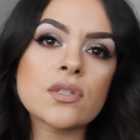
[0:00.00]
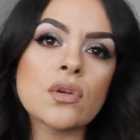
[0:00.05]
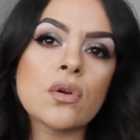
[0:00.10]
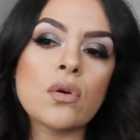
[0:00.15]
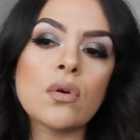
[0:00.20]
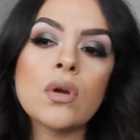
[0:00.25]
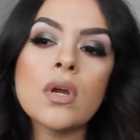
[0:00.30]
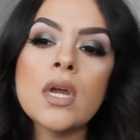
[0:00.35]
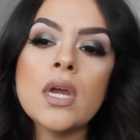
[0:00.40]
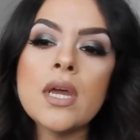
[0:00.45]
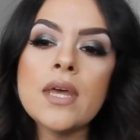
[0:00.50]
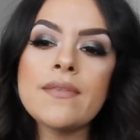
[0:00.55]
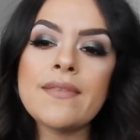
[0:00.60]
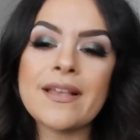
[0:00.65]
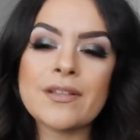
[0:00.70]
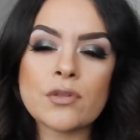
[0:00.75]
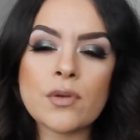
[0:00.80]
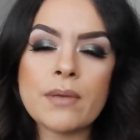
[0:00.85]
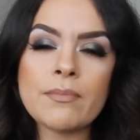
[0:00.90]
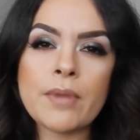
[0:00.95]
So
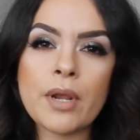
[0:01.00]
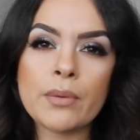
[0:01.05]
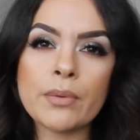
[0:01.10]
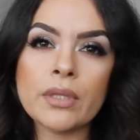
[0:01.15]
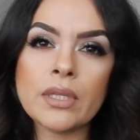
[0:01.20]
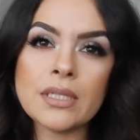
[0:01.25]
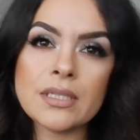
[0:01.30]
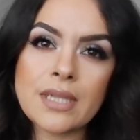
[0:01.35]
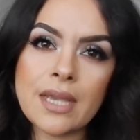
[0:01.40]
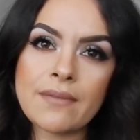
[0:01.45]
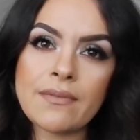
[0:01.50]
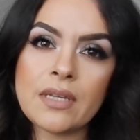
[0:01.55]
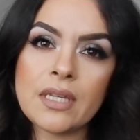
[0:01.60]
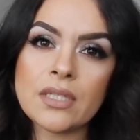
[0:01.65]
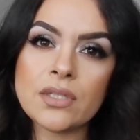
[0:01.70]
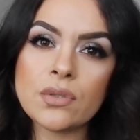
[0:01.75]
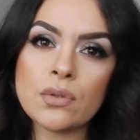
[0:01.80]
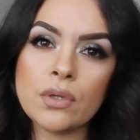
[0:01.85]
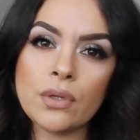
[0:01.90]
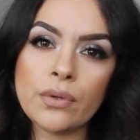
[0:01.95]
that's why I'm not really diving
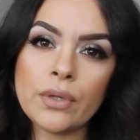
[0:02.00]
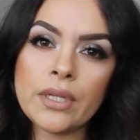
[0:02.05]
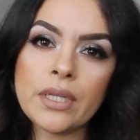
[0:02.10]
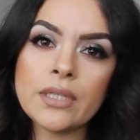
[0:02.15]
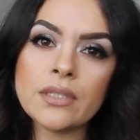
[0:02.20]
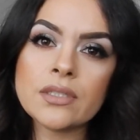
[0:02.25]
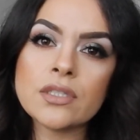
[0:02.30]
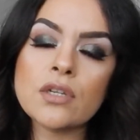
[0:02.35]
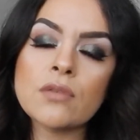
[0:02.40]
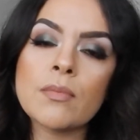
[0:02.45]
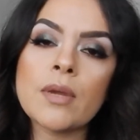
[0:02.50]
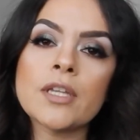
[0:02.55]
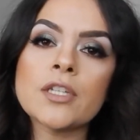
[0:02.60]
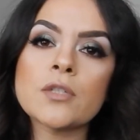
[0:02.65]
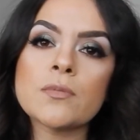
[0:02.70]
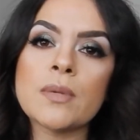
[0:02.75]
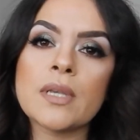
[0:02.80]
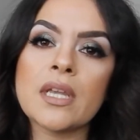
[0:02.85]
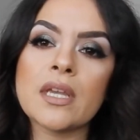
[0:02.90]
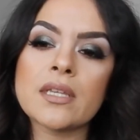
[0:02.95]
into ingredients too
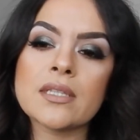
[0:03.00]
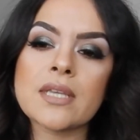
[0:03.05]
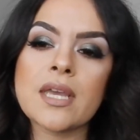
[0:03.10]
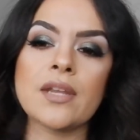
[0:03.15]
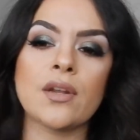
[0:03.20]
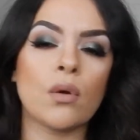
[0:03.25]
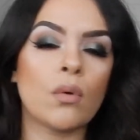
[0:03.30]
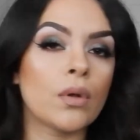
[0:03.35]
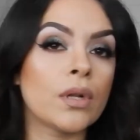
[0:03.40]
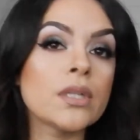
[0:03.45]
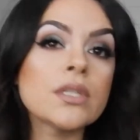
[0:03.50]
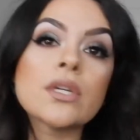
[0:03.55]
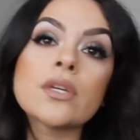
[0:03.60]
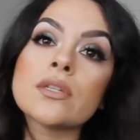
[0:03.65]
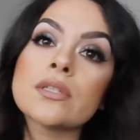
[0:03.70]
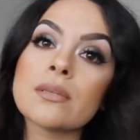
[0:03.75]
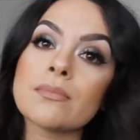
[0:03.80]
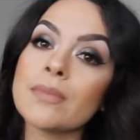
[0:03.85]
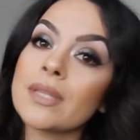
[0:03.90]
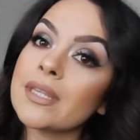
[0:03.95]
much because I don't want to tell
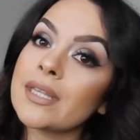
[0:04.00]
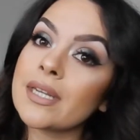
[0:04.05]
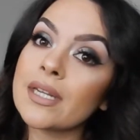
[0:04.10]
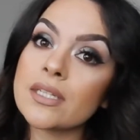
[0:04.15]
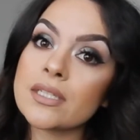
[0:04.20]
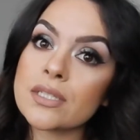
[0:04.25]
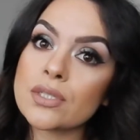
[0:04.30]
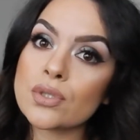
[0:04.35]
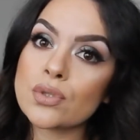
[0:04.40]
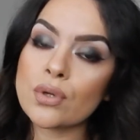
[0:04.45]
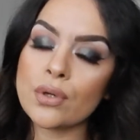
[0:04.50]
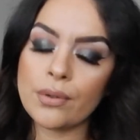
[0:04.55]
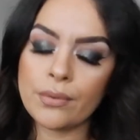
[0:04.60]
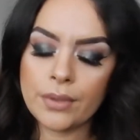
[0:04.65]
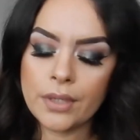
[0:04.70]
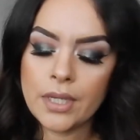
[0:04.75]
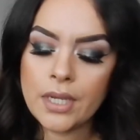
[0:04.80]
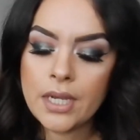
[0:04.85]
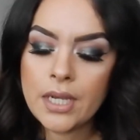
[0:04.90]
you something that isn't true.